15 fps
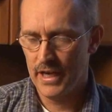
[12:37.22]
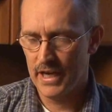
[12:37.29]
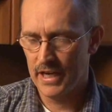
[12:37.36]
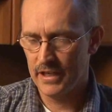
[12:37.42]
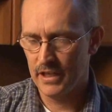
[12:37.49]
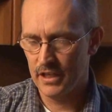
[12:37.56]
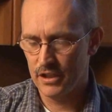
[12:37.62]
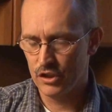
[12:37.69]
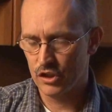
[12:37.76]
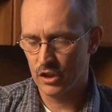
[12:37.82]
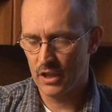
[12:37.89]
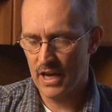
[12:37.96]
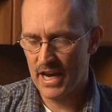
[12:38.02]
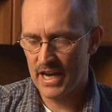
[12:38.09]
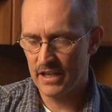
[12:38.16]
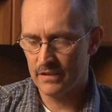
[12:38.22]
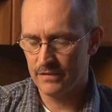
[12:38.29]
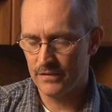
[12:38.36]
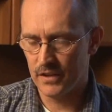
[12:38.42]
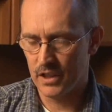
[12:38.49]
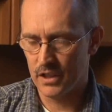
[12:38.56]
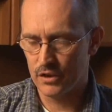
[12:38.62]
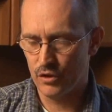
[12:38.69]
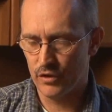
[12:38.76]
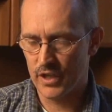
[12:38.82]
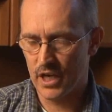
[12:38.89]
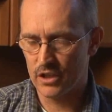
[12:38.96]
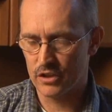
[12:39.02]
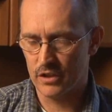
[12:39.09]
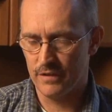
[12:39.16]
And in July of
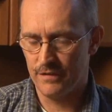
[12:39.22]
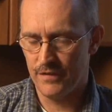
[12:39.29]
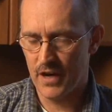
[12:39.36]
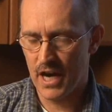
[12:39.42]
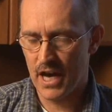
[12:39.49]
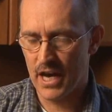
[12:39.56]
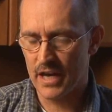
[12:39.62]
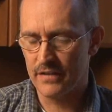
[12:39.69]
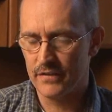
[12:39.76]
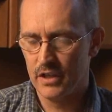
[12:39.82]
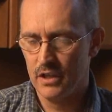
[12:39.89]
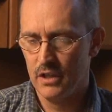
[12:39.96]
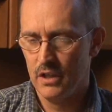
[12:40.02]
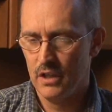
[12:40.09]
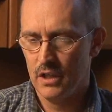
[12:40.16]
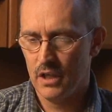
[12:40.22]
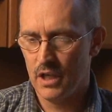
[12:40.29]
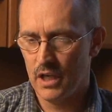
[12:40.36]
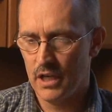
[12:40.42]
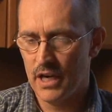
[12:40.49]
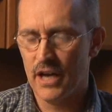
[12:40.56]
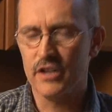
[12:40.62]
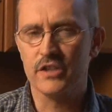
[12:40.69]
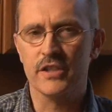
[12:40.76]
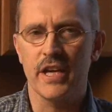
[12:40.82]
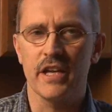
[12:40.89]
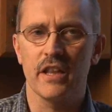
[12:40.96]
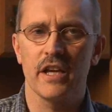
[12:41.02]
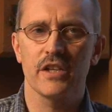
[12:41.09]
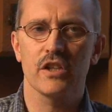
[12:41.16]
2005, our
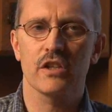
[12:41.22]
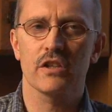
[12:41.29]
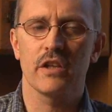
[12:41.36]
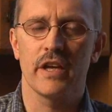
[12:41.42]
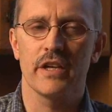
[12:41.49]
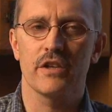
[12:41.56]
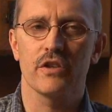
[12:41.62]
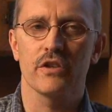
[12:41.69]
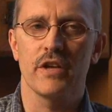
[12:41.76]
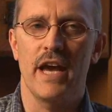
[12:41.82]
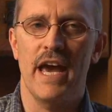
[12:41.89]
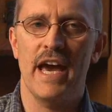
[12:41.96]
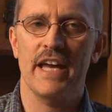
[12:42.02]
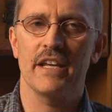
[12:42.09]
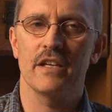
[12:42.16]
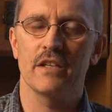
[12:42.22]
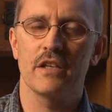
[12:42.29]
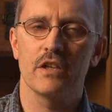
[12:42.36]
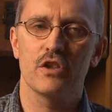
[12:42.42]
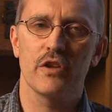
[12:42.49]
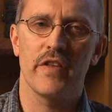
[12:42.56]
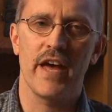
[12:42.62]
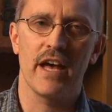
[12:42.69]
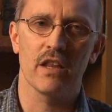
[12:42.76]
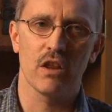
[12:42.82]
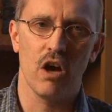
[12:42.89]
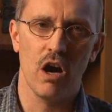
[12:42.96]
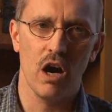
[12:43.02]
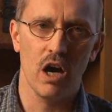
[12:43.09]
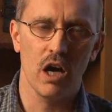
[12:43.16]
state legislature added to that
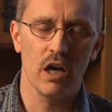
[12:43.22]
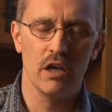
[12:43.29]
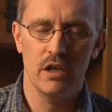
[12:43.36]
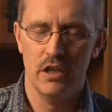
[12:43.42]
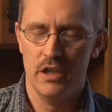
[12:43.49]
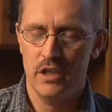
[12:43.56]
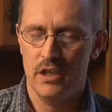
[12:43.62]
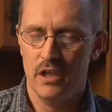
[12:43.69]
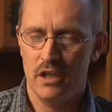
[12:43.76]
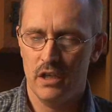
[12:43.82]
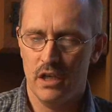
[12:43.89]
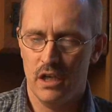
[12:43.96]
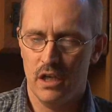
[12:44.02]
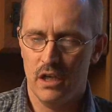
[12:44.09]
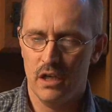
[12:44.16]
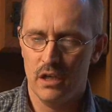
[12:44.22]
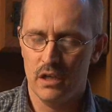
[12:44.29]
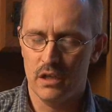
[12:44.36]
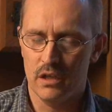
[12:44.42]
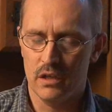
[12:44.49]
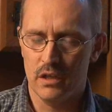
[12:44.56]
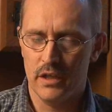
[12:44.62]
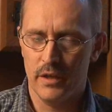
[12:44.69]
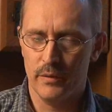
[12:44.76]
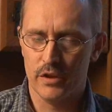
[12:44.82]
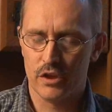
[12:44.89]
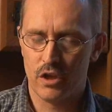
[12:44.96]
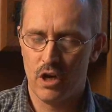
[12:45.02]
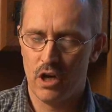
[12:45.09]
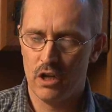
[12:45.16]
law, it
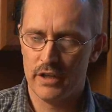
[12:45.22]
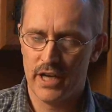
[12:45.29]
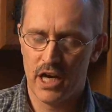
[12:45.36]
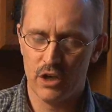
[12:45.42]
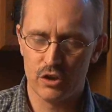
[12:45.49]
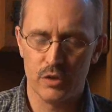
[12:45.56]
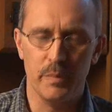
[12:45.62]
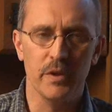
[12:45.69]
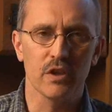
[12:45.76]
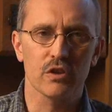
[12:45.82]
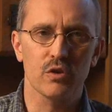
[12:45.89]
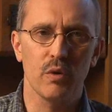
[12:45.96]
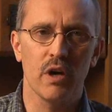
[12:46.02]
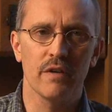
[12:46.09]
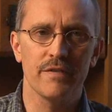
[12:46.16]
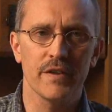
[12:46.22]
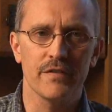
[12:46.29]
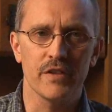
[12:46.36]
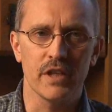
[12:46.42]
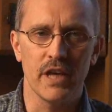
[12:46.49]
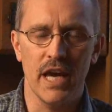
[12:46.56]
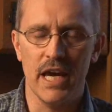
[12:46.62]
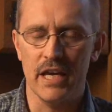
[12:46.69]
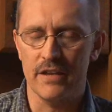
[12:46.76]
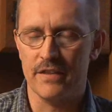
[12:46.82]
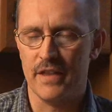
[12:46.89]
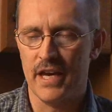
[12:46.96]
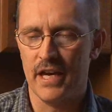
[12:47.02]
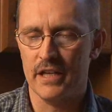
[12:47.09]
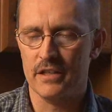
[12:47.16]
was called House Bill
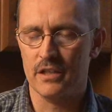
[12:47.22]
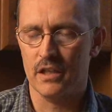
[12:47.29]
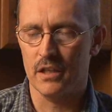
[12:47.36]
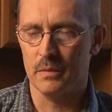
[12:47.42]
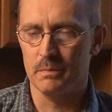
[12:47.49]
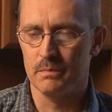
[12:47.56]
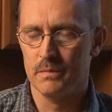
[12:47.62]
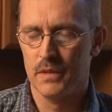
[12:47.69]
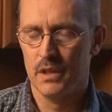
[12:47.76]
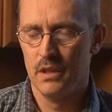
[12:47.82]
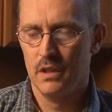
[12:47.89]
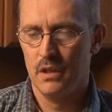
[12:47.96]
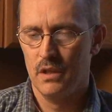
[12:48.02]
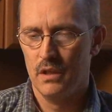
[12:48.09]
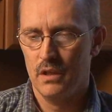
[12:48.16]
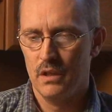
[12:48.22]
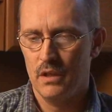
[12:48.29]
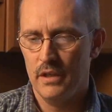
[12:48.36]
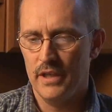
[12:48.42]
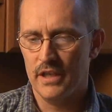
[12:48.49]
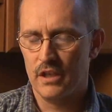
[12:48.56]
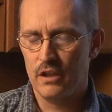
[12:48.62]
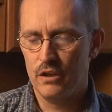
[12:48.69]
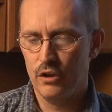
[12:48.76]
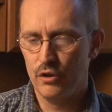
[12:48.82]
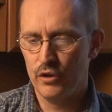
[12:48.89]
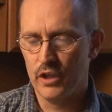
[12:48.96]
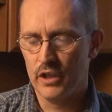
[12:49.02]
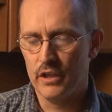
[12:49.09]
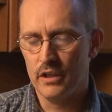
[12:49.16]
1258, that
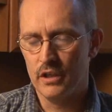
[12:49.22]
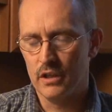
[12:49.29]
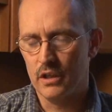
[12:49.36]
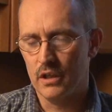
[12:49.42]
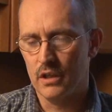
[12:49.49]
included